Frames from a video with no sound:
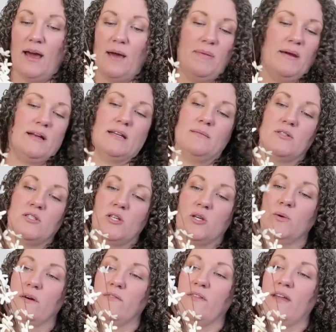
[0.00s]
I picked up
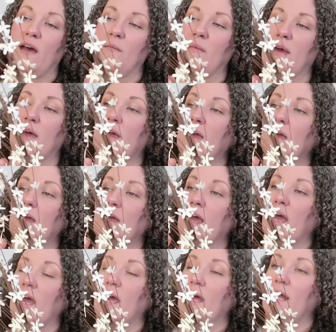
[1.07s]
2 of them.
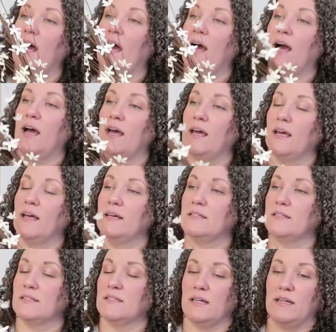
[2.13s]
And I
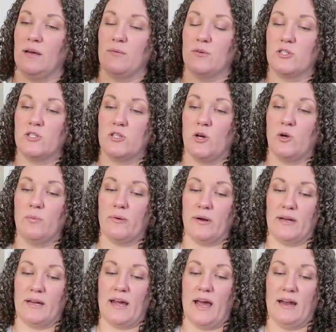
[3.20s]
just thought they were so
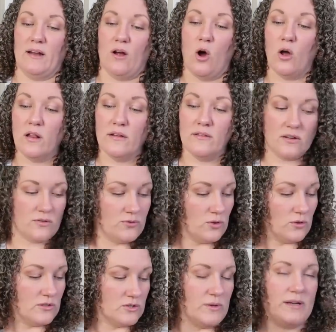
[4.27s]
pretty, and all of their
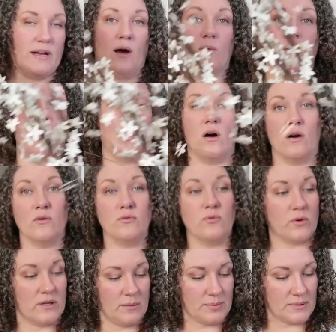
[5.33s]
florals right now were all
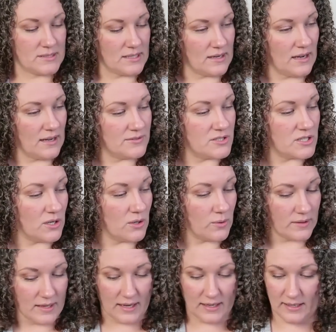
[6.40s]
40% off,
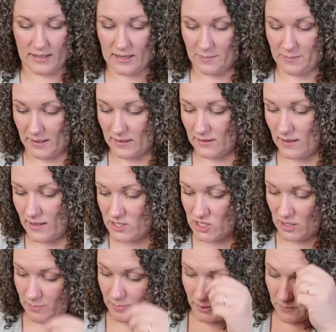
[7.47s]
so that ended up being a lot
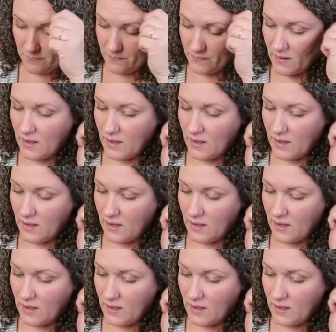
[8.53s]
cheaper.